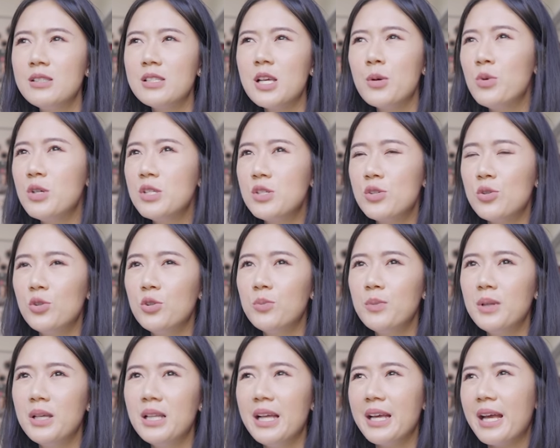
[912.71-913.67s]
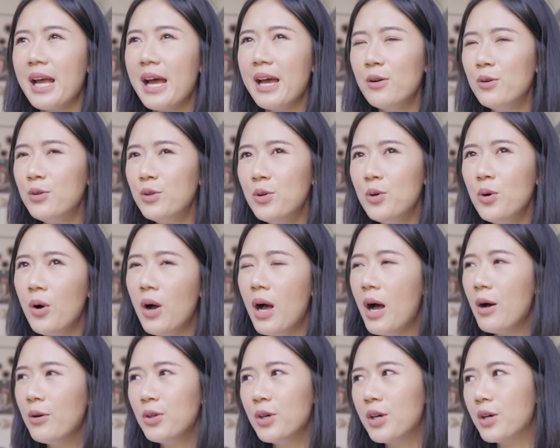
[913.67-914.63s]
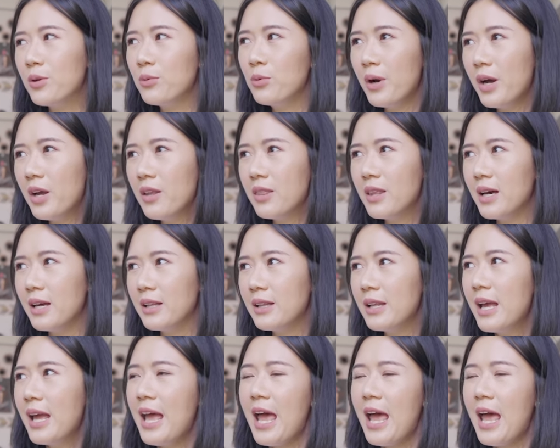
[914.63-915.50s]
someone told me like, I don't know how you can wear that.